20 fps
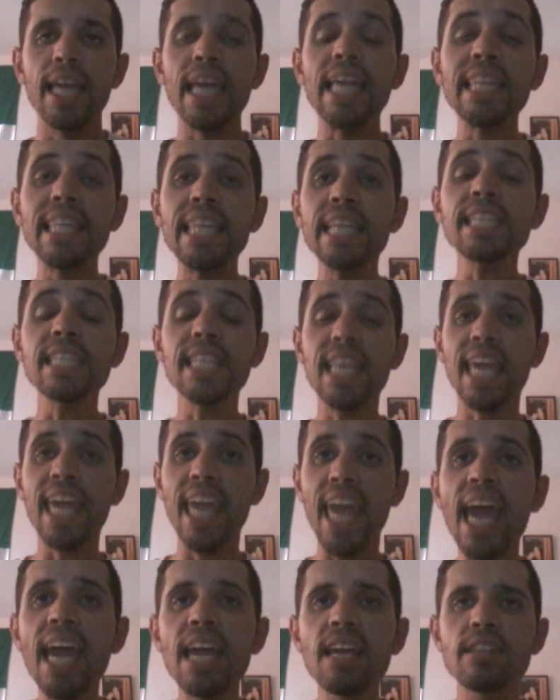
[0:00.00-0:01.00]
In this
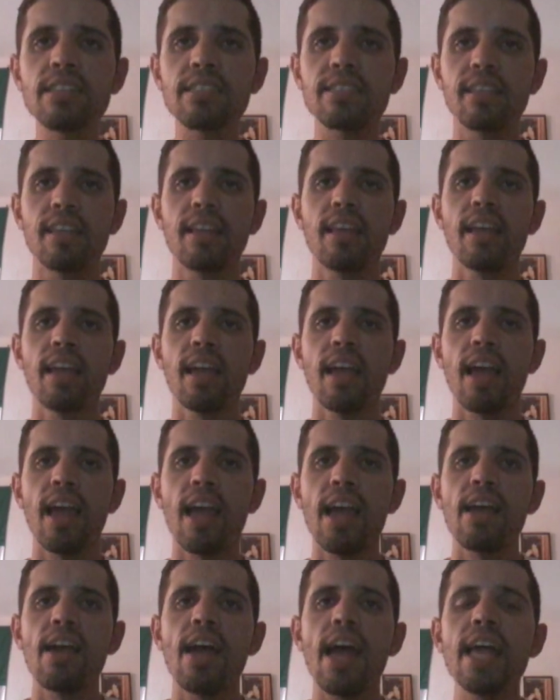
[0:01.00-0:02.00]
case,
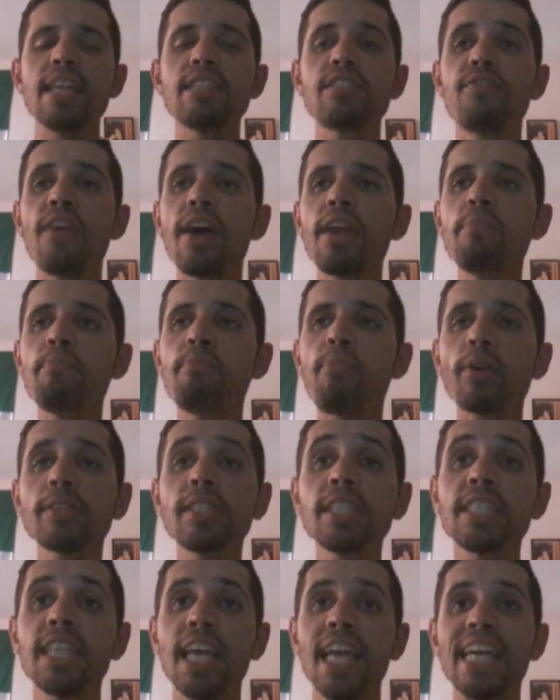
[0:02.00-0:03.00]
it's very
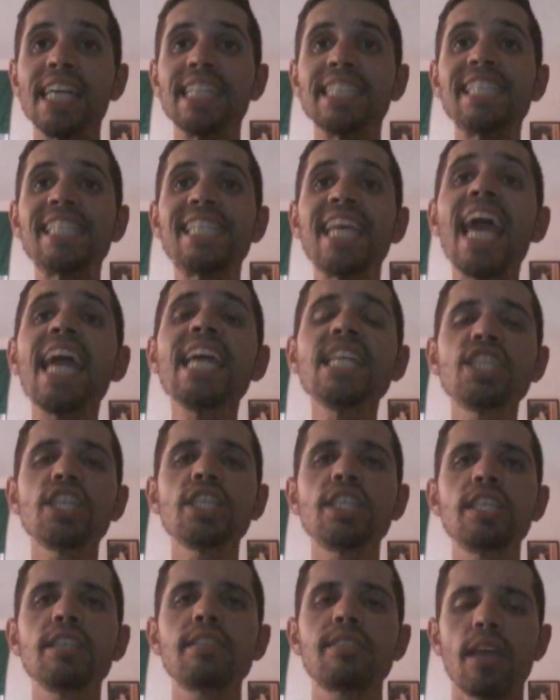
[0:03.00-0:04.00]
important to
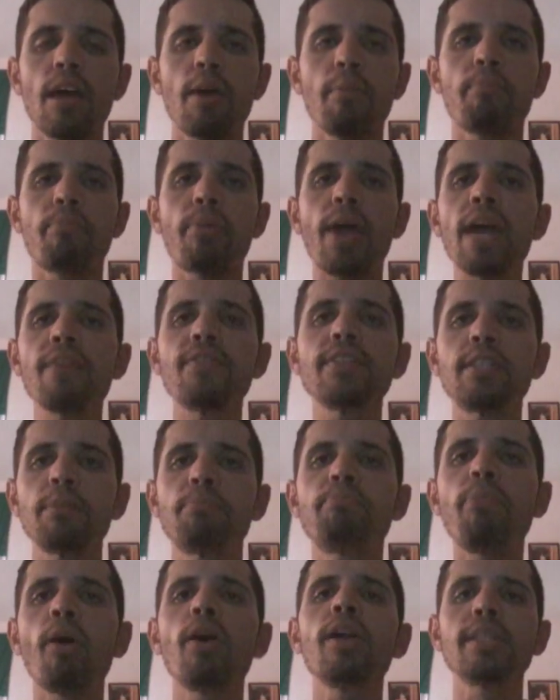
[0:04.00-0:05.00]
change this
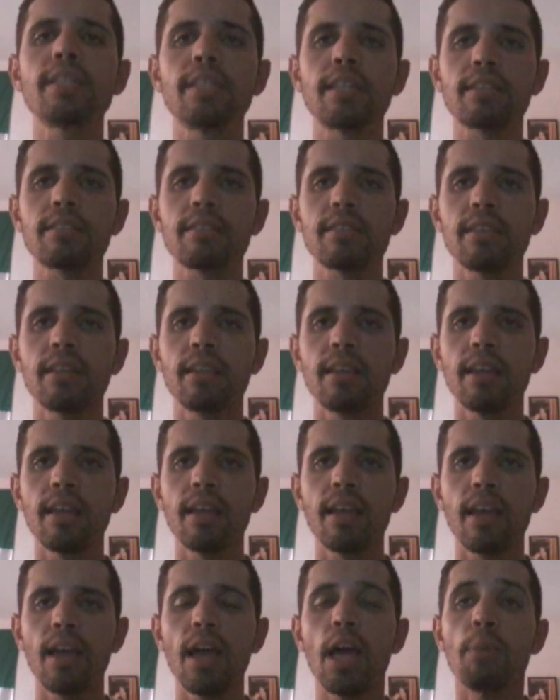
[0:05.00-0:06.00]
private politics,
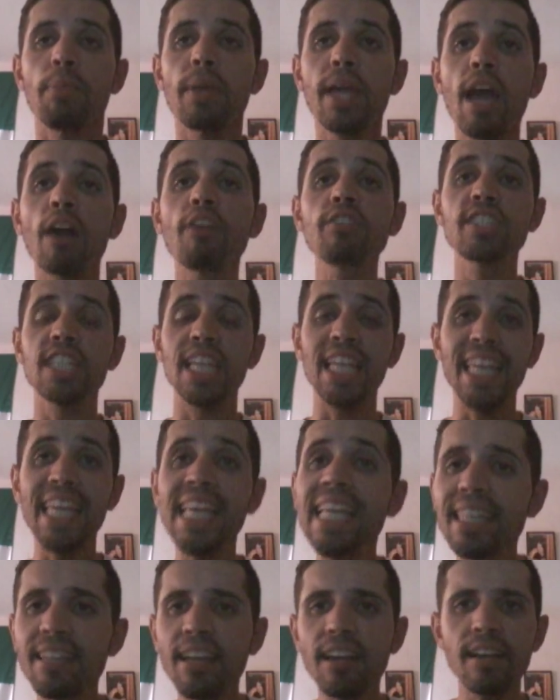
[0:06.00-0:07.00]
because
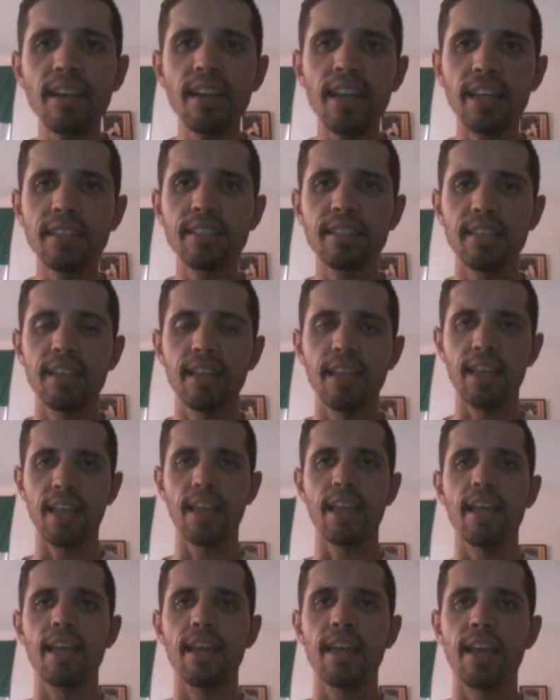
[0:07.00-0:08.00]
internet
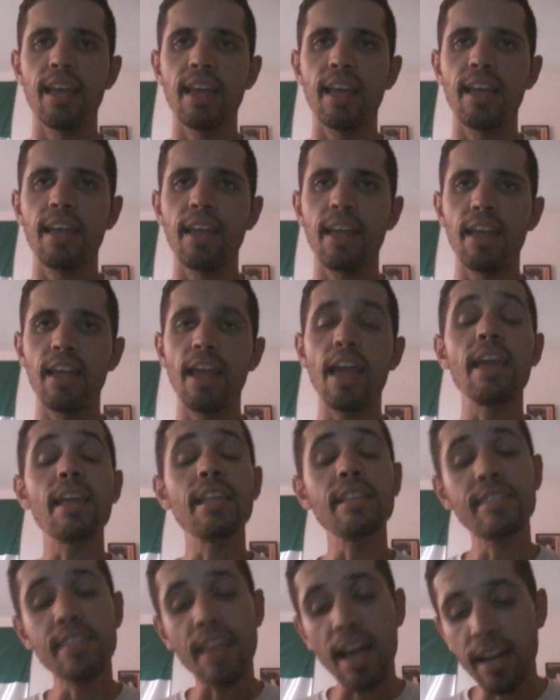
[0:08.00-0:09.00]

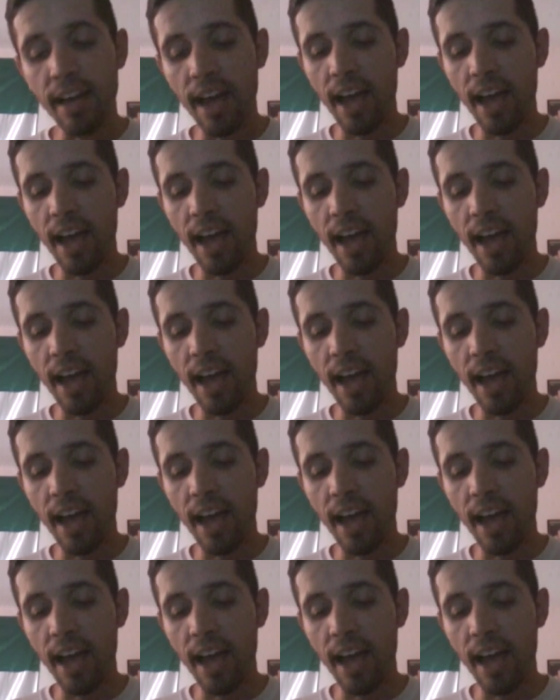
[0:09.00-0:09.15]
is